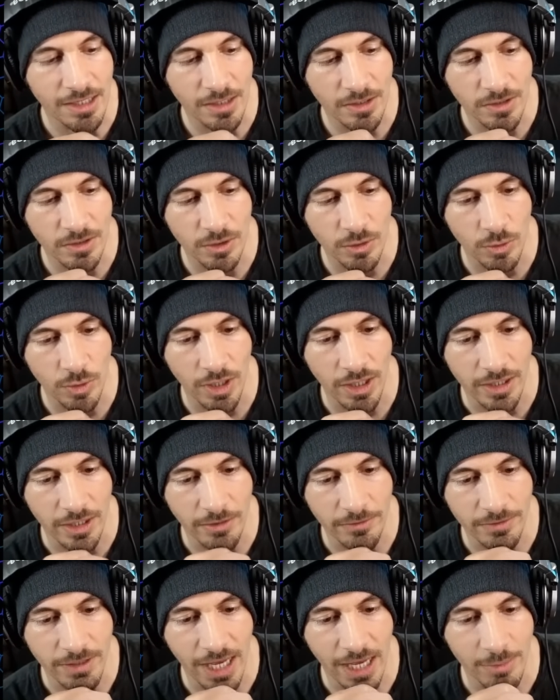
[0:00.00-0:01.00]
doesn't do
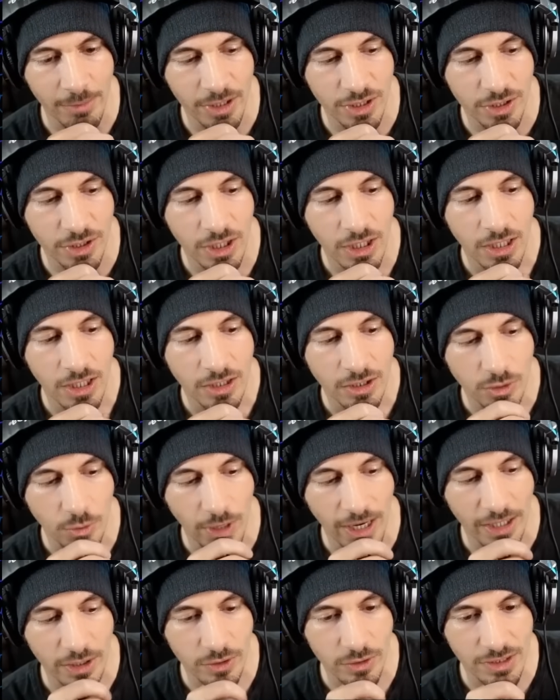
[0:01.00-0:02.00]
enough damage to
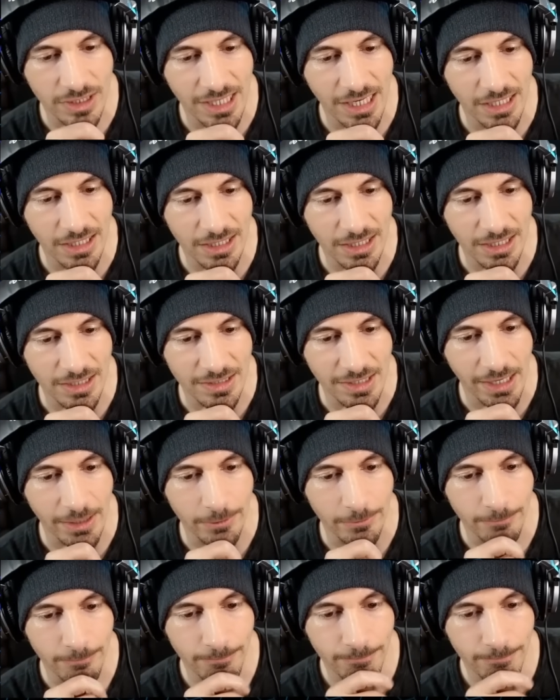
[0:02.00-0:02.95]
actually take things out.